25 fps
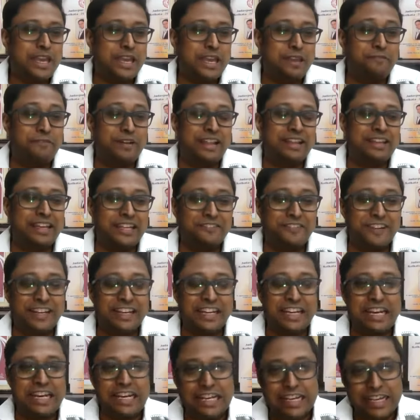Even
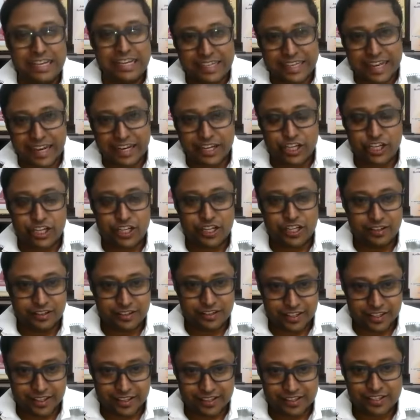Hitler can
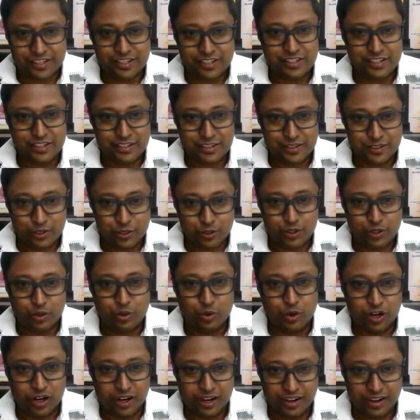share things
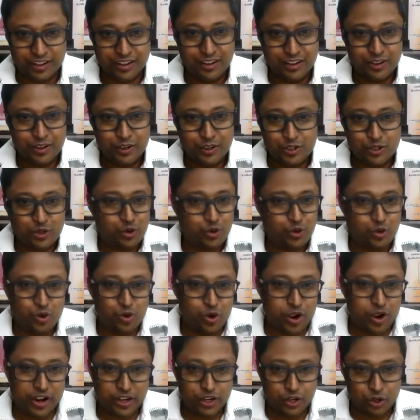to the world. So
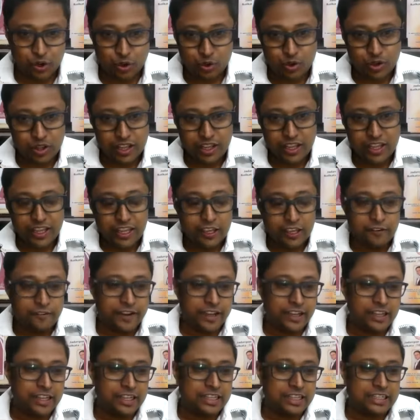who are you?
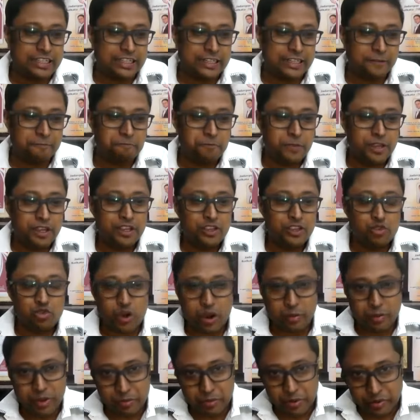Even
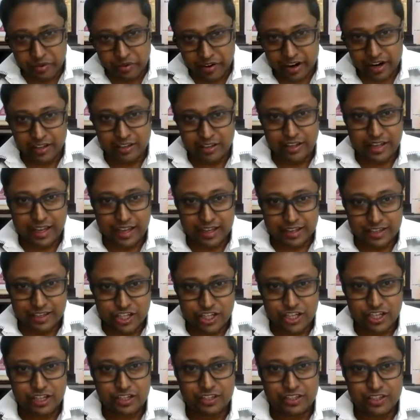Swami Vivekananda can
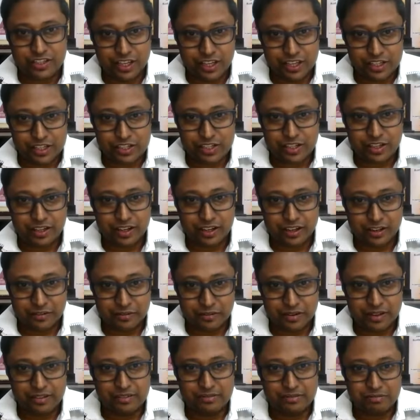share things,
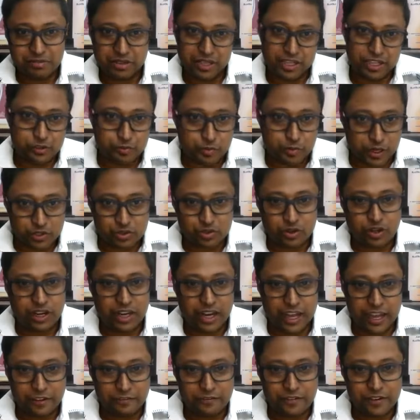his personal
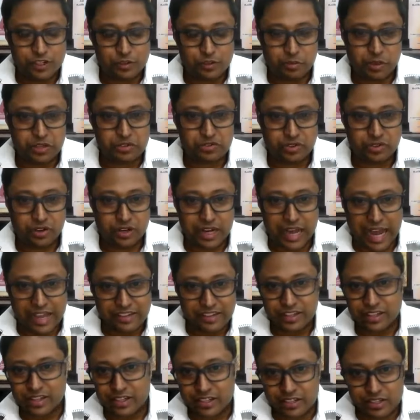life, his personal
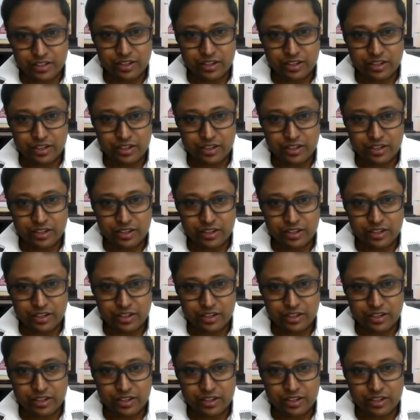assets